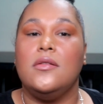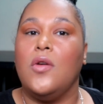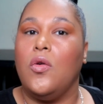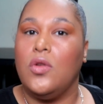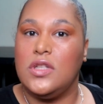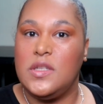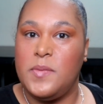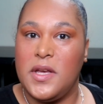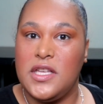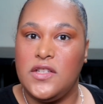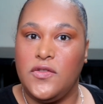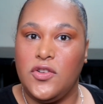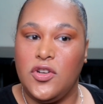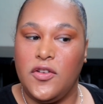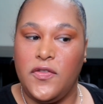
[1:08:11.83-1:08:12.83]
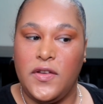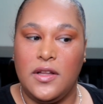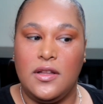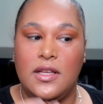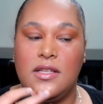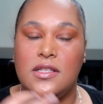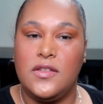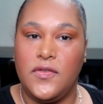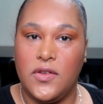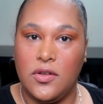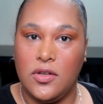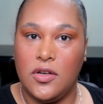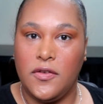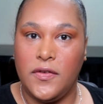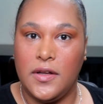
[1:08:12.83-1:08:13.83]
Hold space for your feelings,
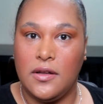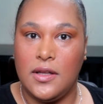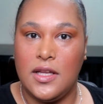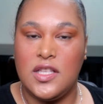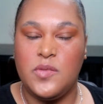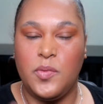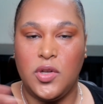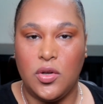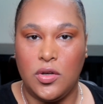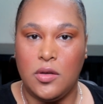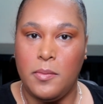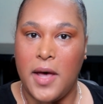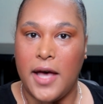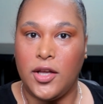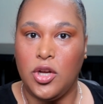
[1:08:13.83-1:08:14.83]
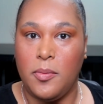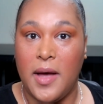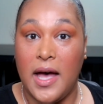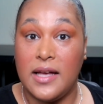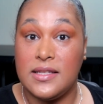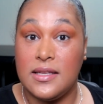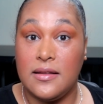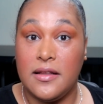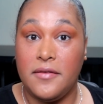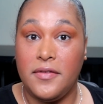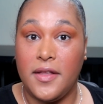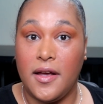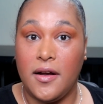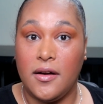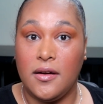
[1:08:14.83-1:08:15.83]
feel your feelings, but don't unpack your bags and live
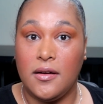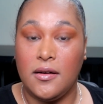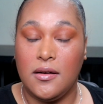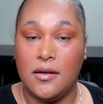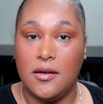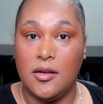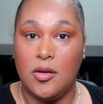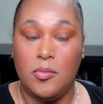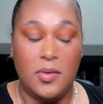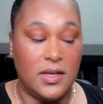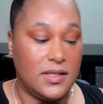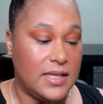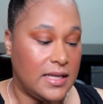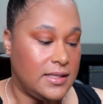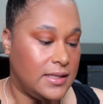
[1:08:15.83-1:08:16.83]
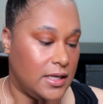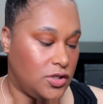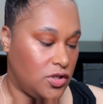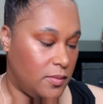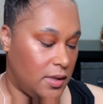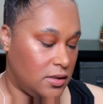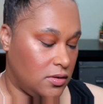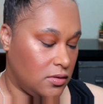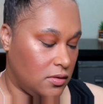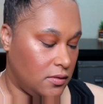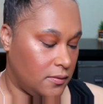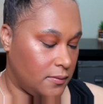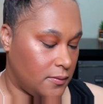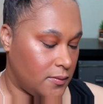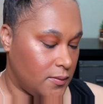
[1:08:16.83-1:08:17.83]
there, because that's
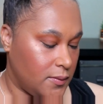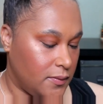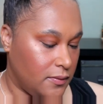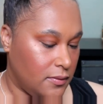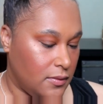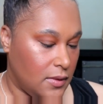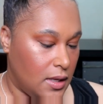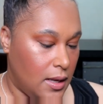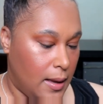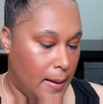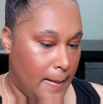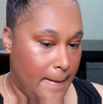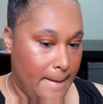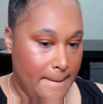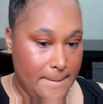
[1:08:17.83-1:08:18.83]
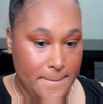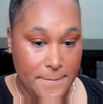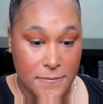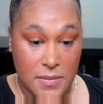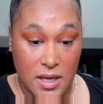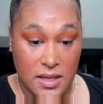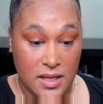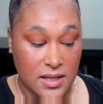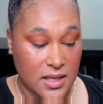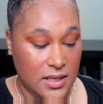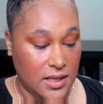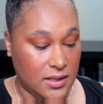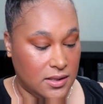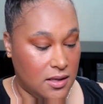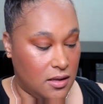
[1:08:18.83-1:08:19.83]
detrimental. I think the
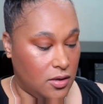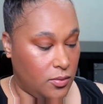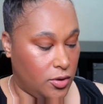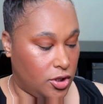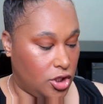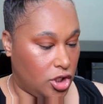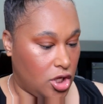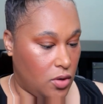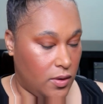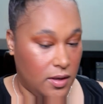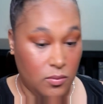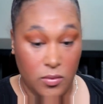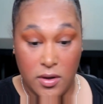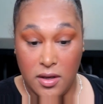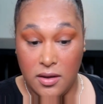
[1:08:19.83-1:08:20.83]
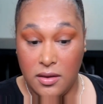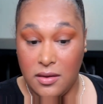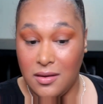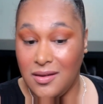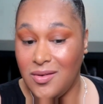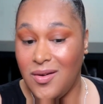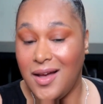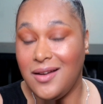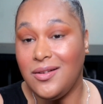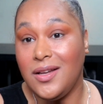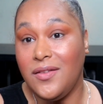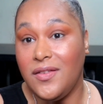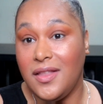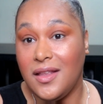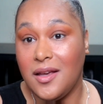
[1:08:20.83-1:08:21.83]
next color we're going to go in with, you know, I don't
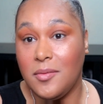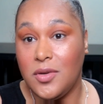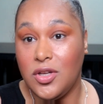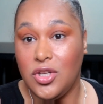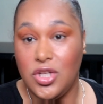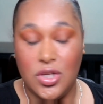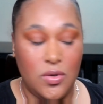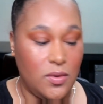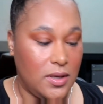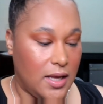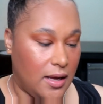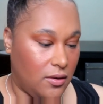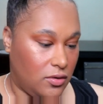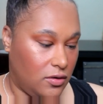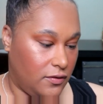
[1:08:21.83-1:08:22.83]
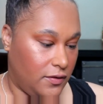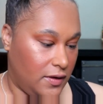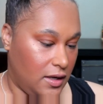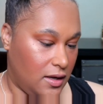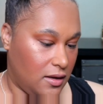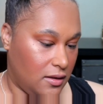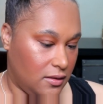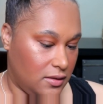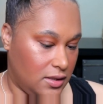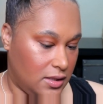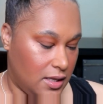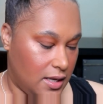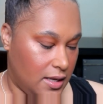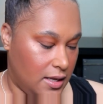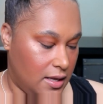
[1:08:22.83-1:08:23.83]
even think I'm going to do an outer V color
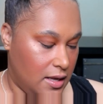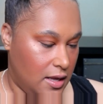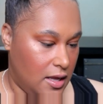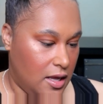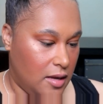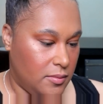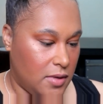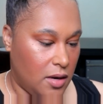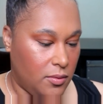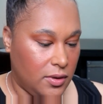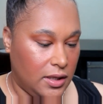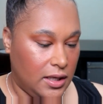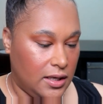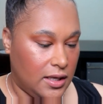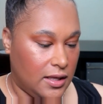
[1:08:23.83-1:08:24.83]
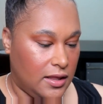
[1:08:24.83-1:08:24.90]
today. Not really in it.